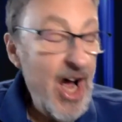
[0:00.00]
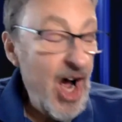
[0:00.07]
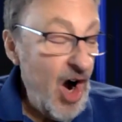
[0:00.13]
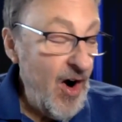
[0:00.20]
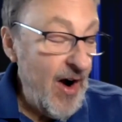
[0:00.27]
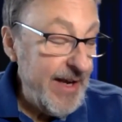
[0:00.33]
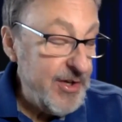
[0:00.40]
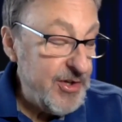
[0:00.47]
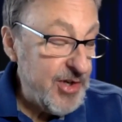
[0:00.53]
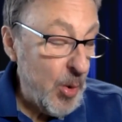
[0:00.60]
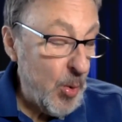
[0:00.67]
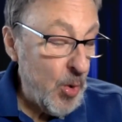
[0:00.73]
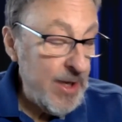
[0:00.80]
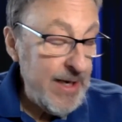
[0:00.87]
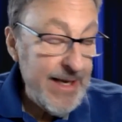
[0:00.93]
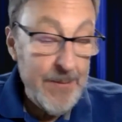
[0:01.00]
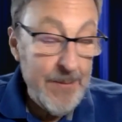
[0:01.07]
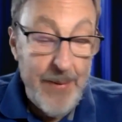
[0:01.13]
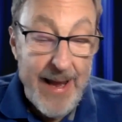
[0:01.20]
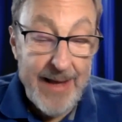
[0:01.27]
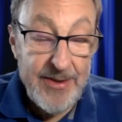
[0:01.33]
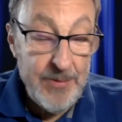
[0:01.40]
All right, so we're going to get
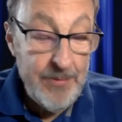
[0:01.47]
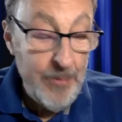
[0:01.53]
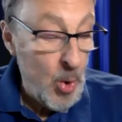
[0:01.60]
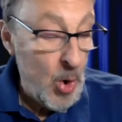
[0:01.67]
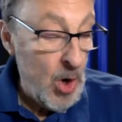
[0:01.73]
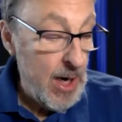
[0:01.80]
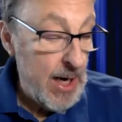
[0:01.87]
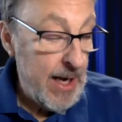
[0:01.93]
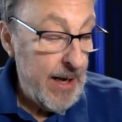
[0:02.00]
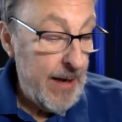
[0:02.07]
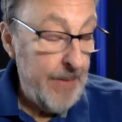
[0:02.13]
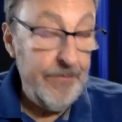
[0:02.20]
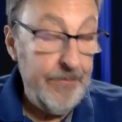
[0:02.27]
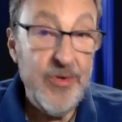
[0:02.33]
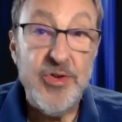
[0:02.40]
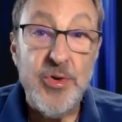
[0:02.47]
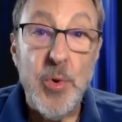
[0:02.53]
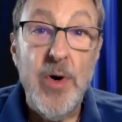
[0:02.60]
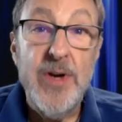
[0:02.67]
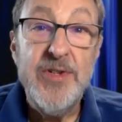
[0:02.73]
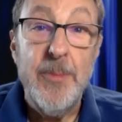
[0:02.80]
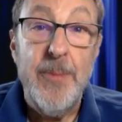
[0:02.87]
back to more uh,
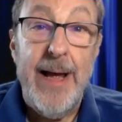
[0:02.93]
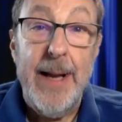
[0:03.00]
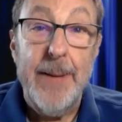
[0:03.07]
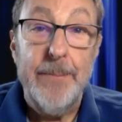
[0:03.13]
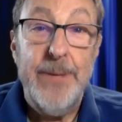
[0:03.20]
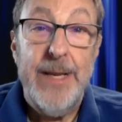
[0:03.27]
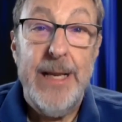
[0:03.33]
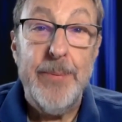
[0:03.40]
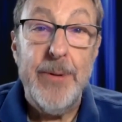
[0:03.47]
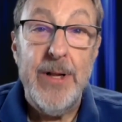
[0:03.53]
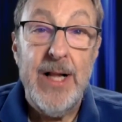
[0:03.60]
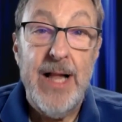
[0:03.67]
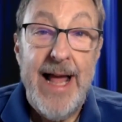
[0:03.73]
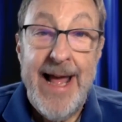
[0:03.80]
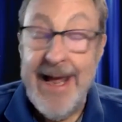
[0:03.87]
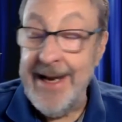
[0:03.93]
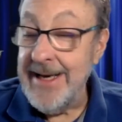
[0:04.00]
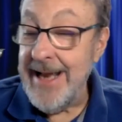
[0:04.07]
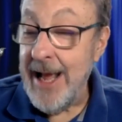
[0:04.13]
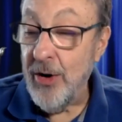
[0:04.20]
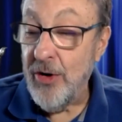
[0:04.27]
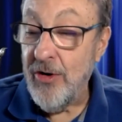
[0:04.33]
stories about people and
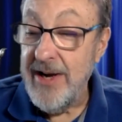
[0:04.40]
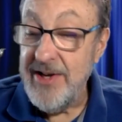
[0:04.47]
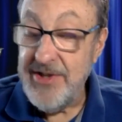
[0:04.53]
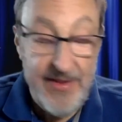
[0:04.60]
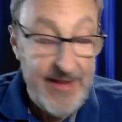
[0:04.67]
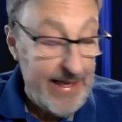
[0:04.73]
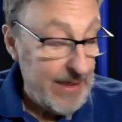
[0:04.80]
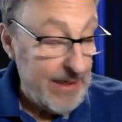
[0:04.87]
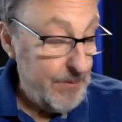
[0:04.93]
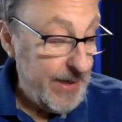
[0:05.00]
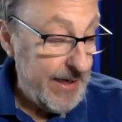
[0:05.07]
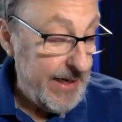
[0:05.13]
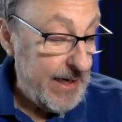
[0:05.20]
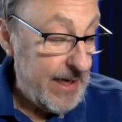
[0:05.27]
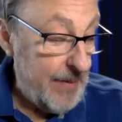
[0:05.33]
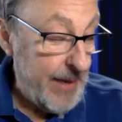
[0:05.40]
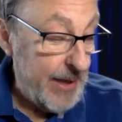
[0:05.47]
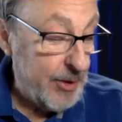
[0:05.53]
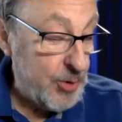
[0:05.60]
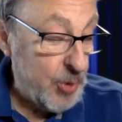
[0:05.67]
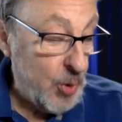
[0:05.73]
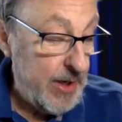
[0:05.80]
how crazy they can be
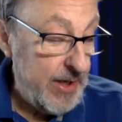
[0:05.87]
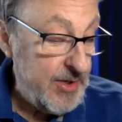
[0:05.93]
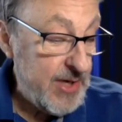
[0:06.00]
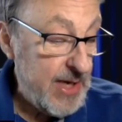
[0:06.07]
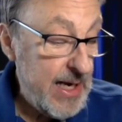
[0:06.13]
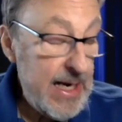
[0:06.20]
about toys.